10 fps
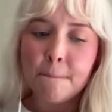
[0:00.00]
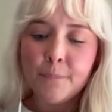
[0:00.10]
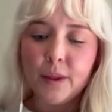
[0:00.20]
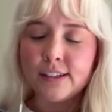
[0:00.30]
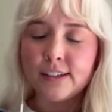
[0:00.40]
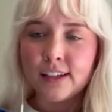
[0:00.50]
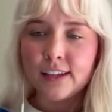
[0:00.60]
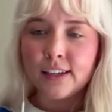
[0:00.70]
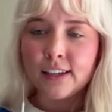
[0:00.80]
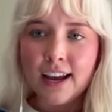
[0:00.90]

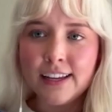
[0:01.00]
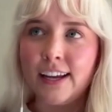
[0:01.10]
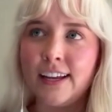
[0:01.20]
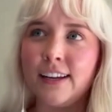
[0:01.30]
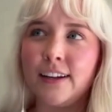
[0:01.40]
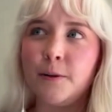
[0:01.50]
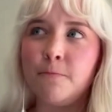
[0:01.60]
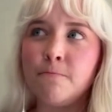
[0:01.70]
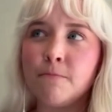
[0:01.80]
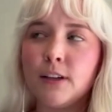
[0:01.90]
anxiety and
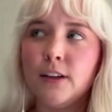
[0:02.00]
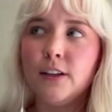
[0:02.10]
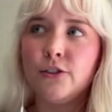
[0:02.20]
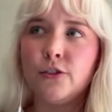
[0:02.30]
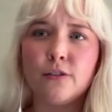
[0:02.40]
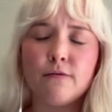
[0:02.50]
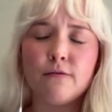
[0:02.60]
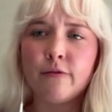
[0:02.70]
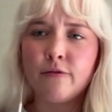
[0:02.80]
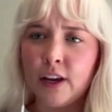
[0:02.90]
just
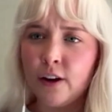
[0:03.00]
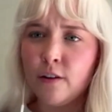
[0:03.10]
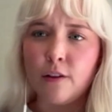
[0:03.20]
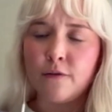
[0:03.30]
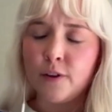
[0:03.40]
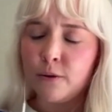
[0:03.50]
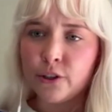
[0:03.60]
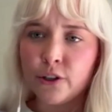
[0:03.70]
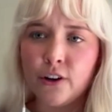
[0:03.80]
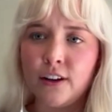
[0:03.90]
fear of the
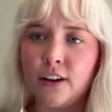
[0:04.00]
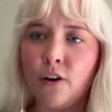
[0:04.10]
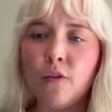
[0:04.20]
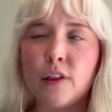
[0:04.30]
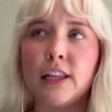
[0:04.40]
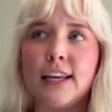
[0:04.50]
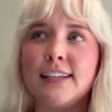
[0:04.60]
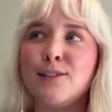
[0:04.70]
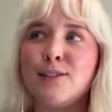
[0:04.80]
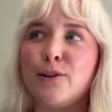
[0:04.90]
future and all the
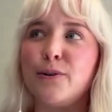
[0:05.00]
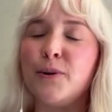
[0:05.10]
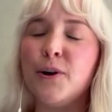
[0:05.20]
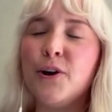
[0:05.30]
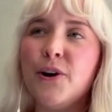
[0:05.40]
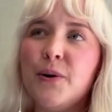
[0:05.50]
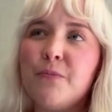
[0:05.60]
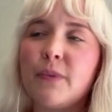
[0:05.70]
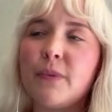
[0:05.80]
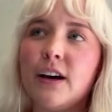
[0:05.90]
things. And so,
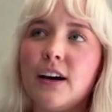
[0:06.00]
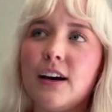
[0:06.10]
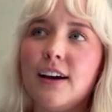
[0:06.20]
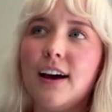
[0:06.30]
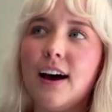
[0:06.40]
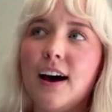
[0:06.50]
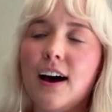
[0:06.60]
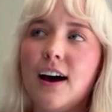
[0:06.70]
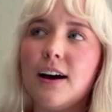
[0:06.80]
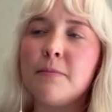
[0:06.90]
uh,
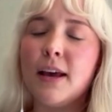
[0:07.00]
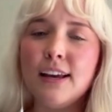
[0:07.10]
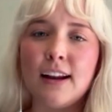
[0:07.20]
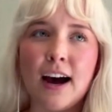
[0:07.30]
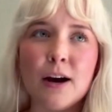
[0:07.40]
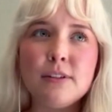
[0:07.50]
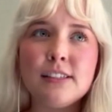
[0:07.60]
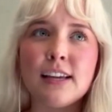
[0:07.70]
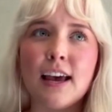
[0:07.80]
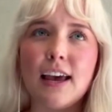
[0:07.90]
man, I would
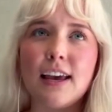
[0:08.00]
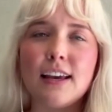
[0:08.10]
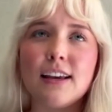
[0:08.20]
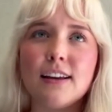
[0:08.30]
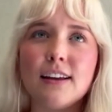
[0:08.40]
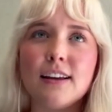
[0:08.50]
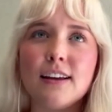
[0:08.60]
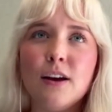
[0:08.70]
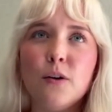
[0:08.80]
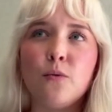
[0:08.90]
say
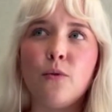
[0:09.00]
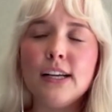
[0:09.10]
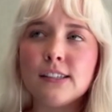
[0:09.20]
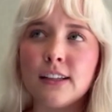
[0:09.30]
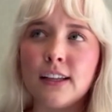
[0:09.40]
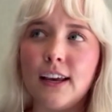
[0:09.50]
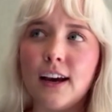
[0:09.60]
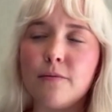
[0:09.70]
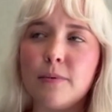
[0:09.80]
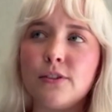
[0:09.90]
recently I've
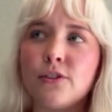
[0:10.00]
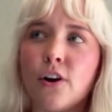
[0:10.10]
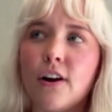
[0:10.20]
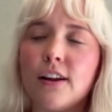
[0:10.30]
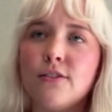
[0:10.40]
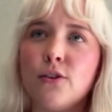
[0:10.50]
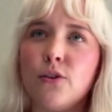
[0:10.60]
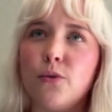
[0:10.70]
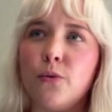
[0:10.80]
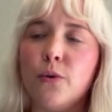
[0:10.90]
been starting
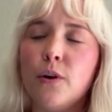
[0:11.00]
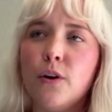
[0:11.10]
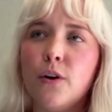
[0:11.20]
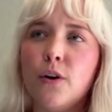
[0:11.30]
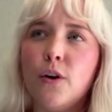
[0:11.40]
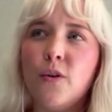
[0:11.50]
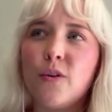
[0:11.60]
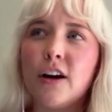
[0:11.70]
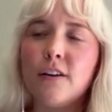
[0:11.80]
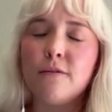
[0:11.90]
to
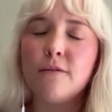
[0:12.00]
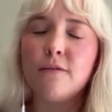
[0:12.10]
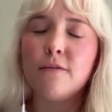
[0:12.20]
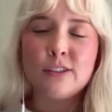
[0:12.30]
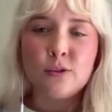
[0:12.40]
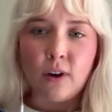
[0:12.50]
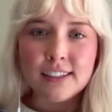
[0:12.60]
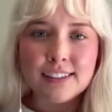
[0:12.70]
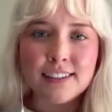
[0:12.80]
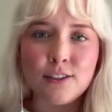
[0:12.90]
kind of just rest in
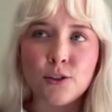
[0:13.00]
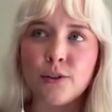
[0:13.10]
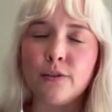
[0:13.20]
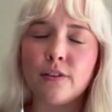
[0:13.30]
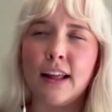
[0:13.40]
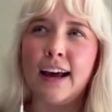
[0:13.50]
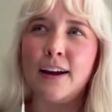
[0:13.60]
the truth that